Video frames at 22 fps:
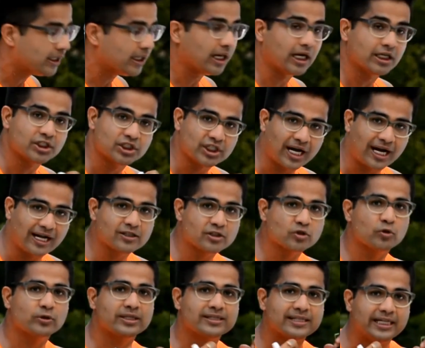a chance
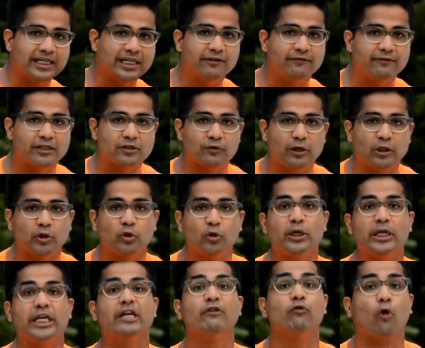to this individual to
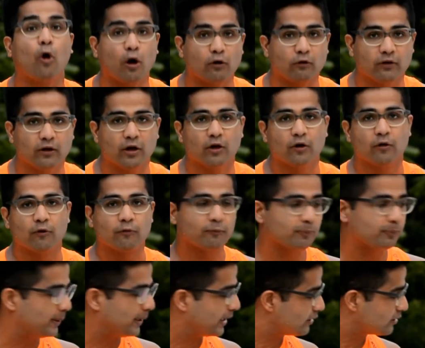evolve
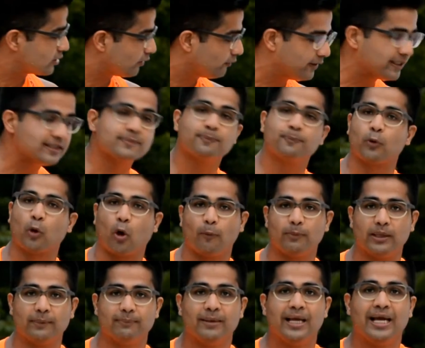because of his
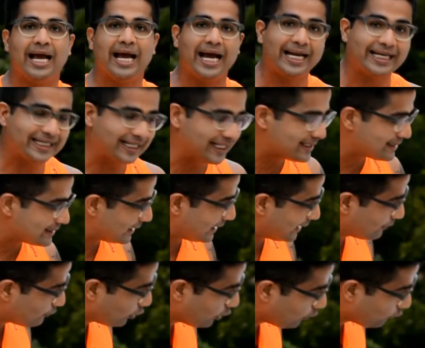problem. And let's say you'll